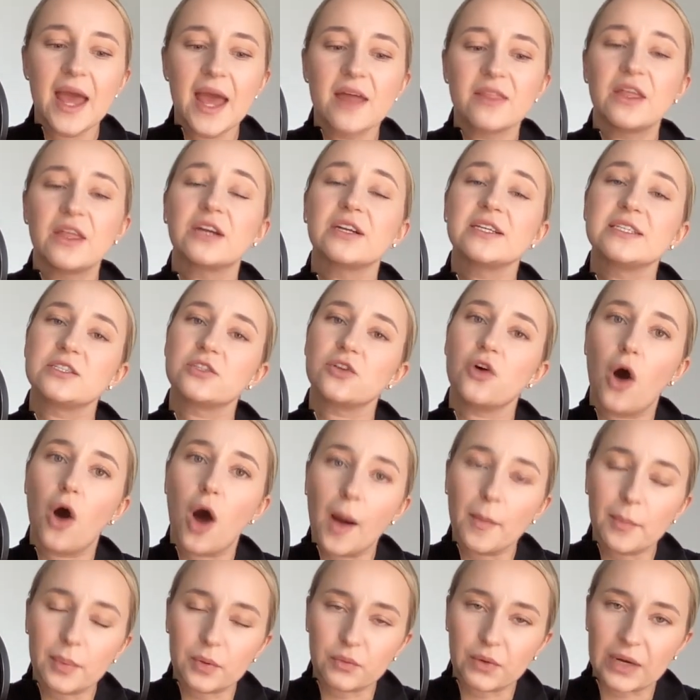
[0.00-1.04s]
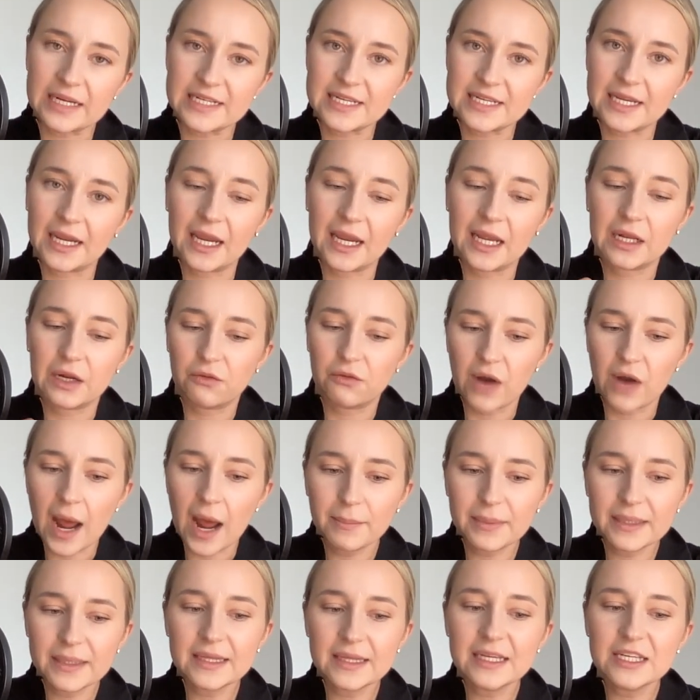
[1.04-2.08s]
that is operating in a
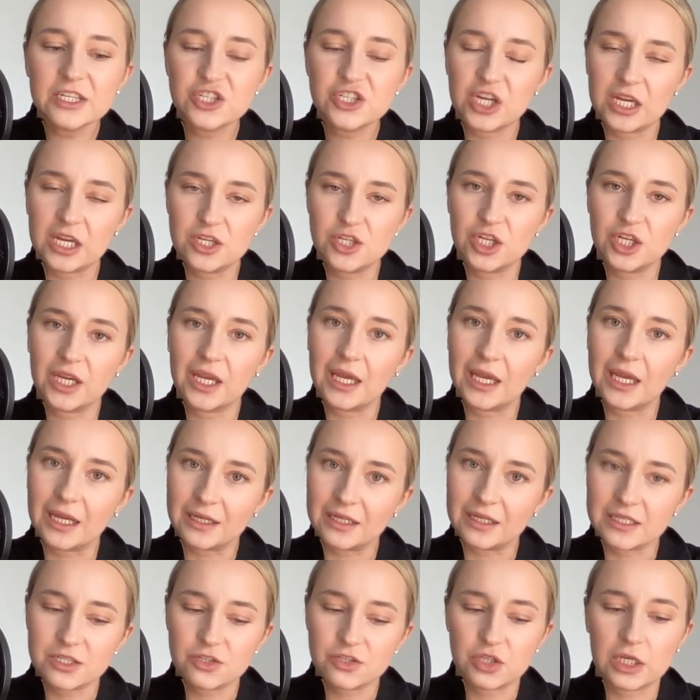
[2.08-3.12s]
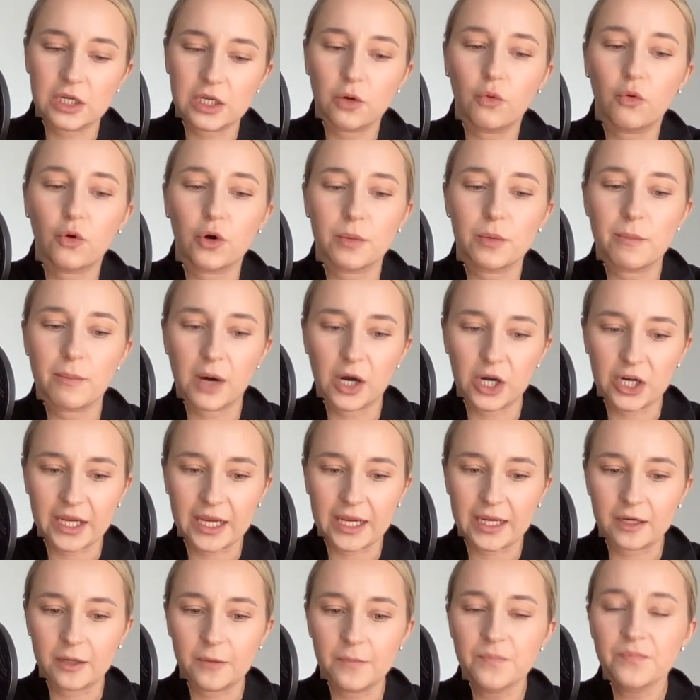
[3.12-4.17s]
rapidly changing industry or
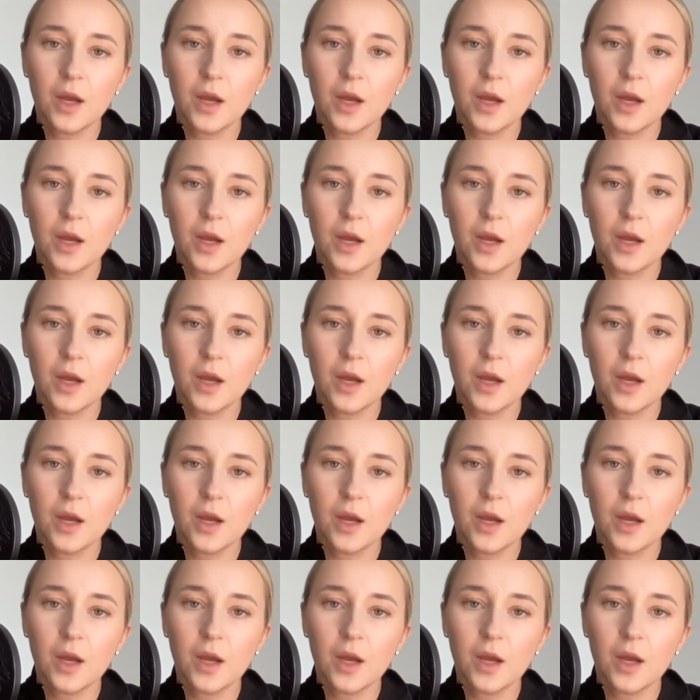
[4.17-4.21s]
market.